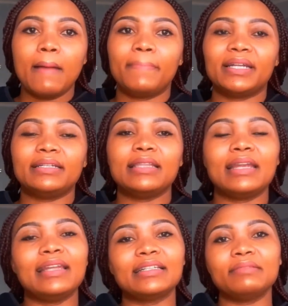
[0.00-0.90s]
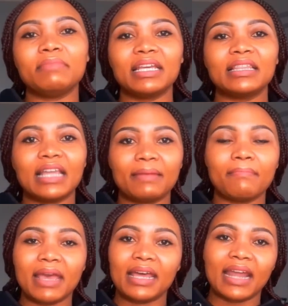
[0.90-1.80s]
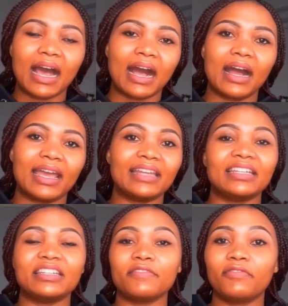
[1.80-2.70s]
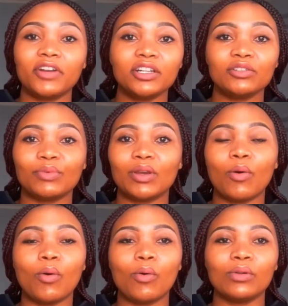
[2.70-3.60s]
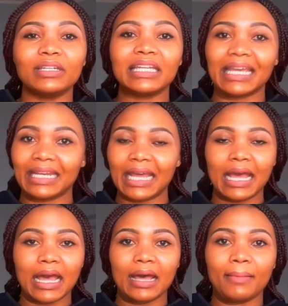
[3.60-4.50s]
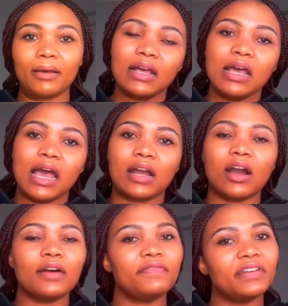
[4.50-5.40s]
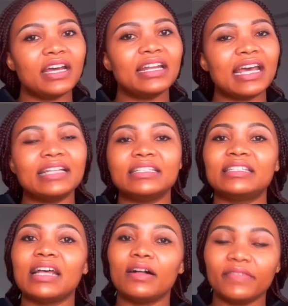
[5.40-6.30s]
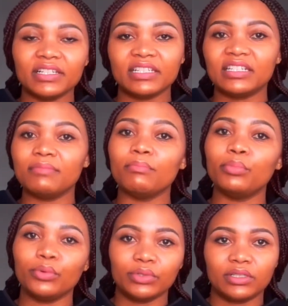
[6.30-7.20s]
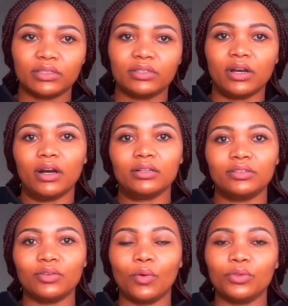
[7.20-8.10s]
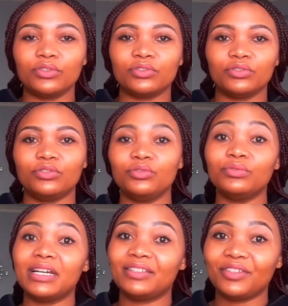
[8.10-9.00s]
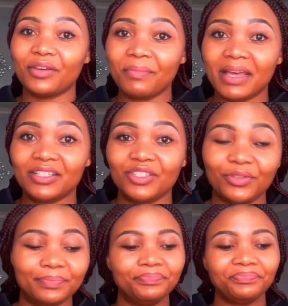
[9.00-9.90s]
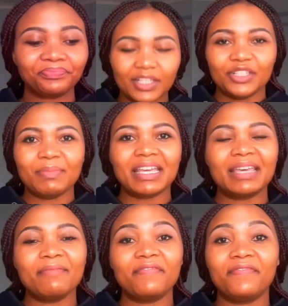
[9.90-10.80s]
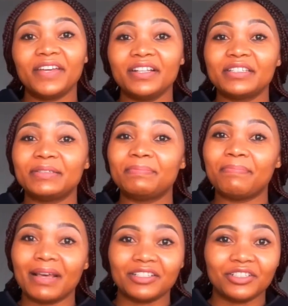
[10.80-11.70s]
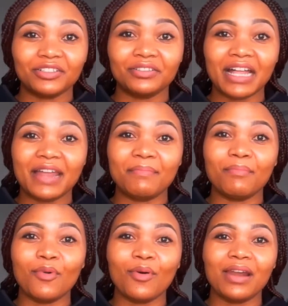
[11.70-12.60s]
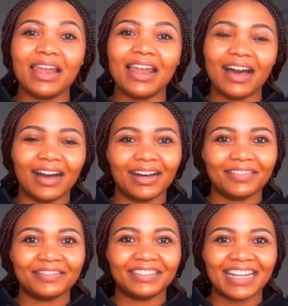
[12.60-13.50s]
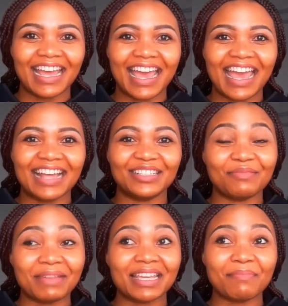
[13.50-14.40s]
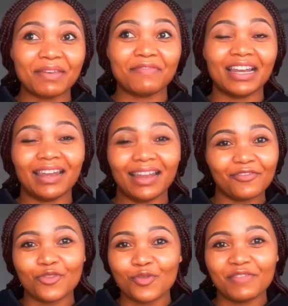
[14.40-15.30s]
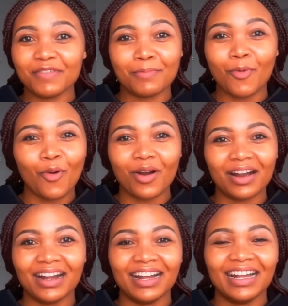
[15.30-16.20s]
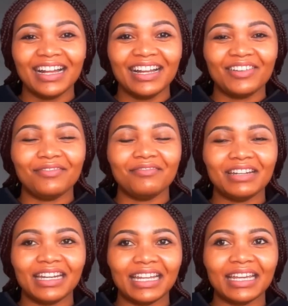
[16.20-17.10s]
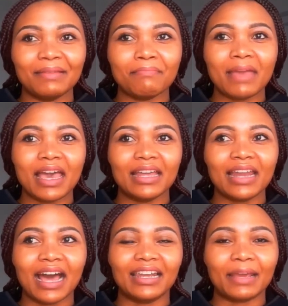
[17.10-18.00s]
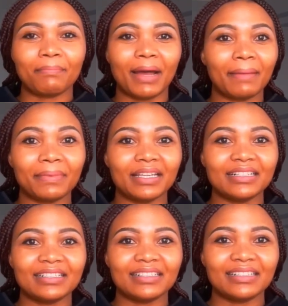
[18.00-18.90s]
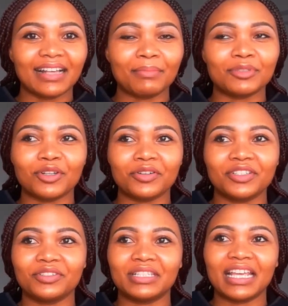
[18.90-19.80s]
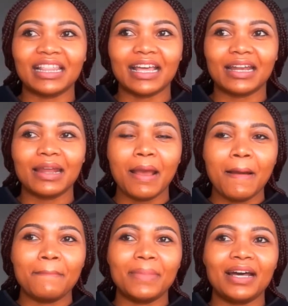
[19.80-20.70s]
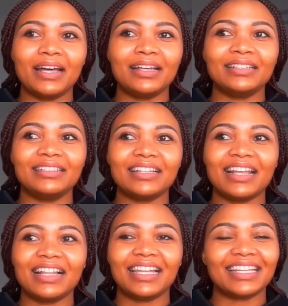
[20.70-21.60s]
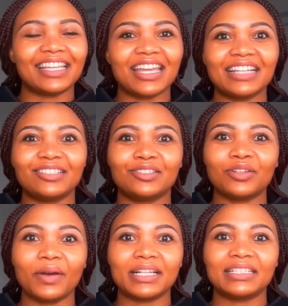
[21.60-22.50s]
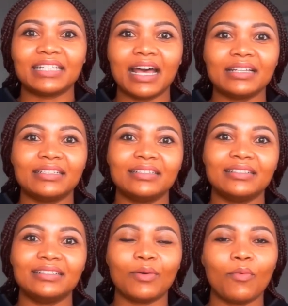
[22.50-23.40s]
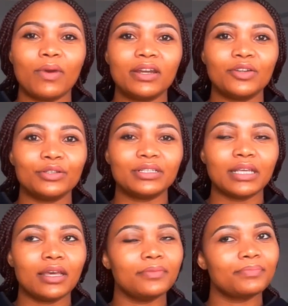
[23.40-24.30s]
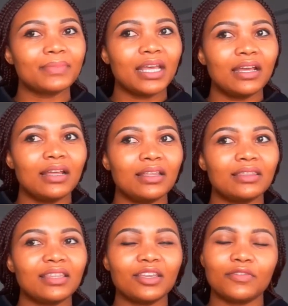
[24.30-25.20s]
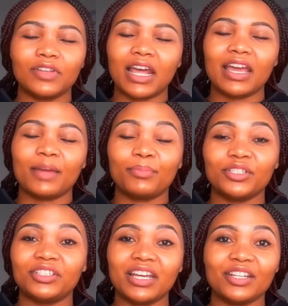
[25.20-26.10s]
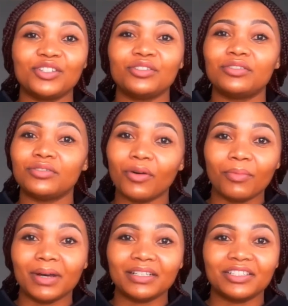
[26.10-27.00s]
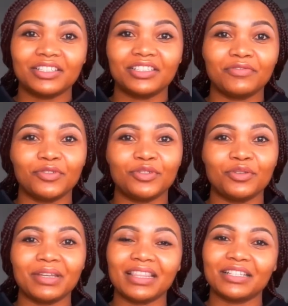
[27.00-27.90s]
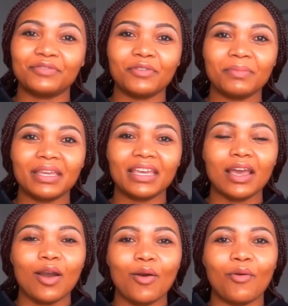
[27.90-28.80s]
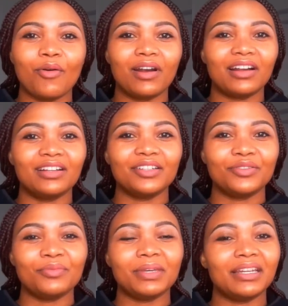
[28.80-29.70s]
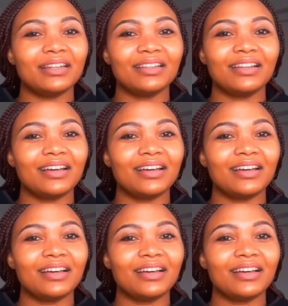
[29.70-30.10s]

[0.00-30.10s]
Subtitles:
But that doesn't mean that men are any different. We all need a confident and self-esteem booster, so you should do that to your man too, to make him feel special and more loved, and to make him even you even more. Really, men are like puppies. I'm sorry to say that, but like they get so excited when you say, thank you for, I appreciate you so much for doing this for me, or you mean